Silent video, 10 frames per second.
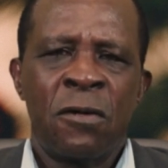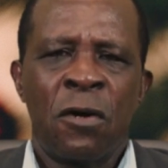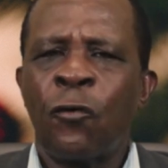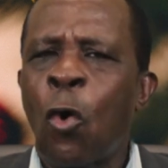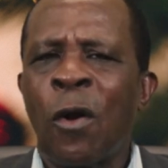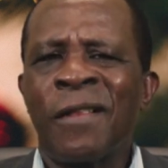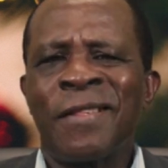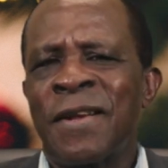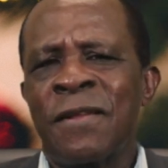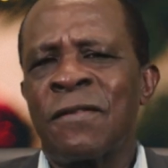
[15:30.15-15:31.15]
of all
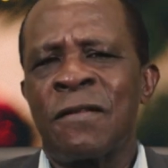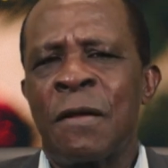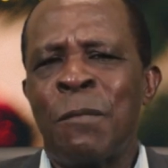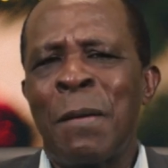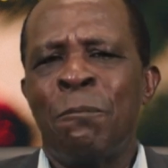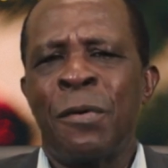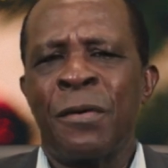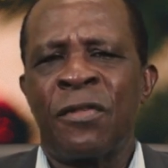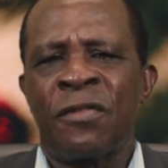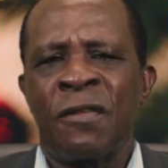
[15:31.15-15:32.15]
citizens and
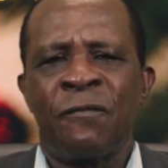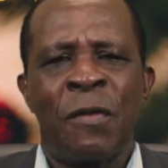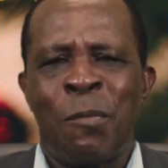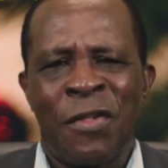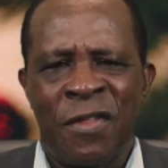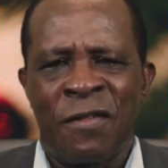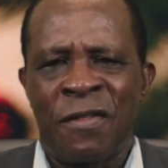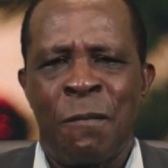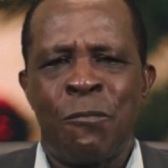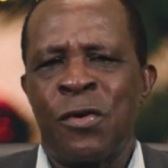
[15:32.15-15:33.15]
members of the business
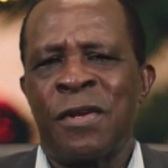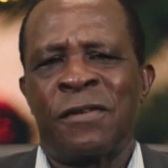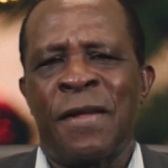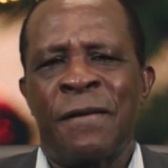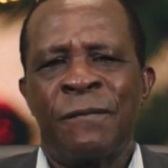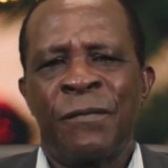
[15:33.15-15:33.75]
community